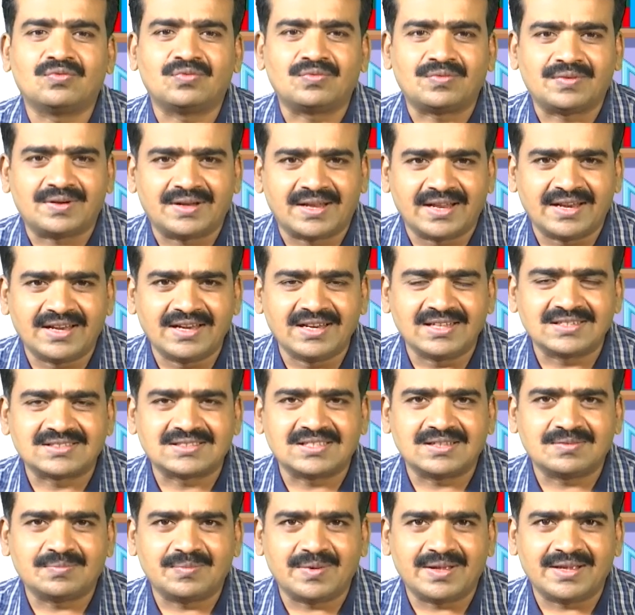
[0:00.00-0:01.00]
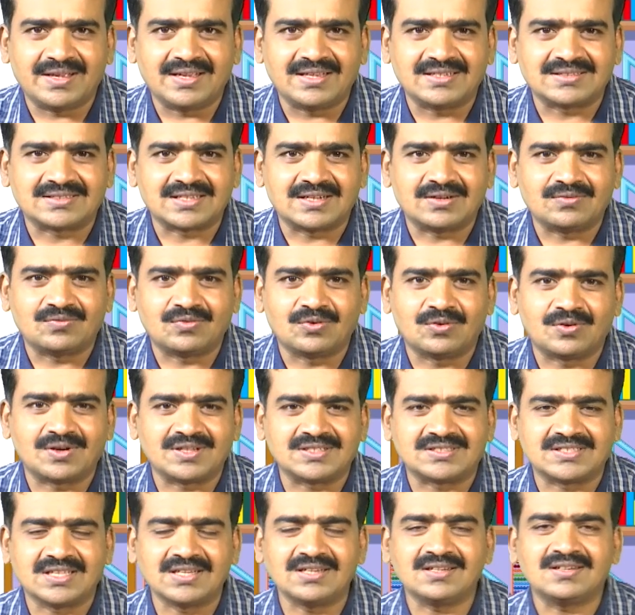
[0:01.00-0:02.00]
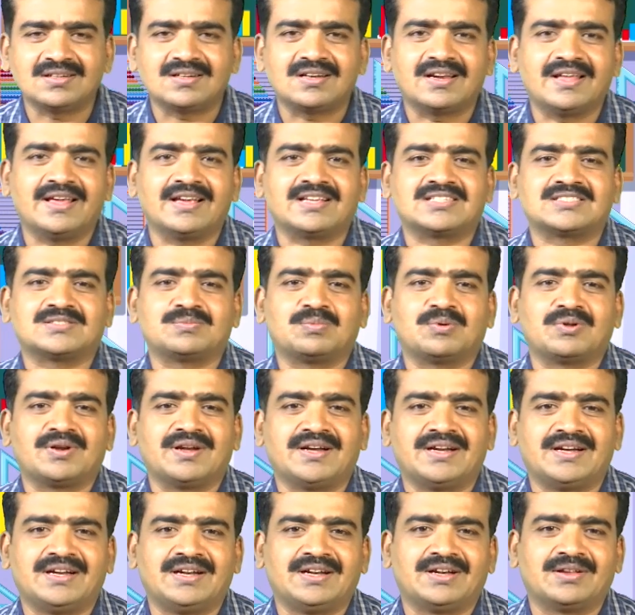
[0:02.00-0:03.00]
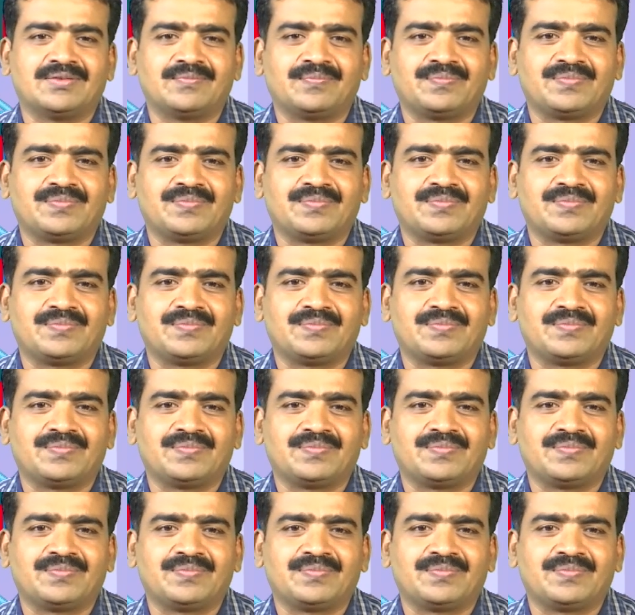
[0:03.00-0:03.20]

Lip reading: 10 is the base and 4 is an exponent.